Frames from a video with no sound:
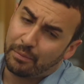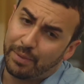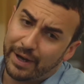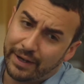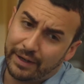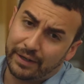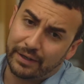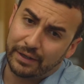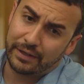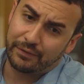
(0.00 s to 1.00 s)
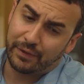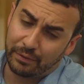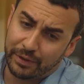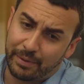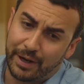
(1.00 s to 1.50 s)
But
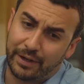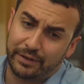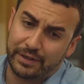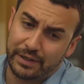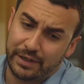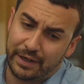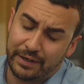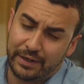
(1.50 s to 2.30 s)
following the biology, I,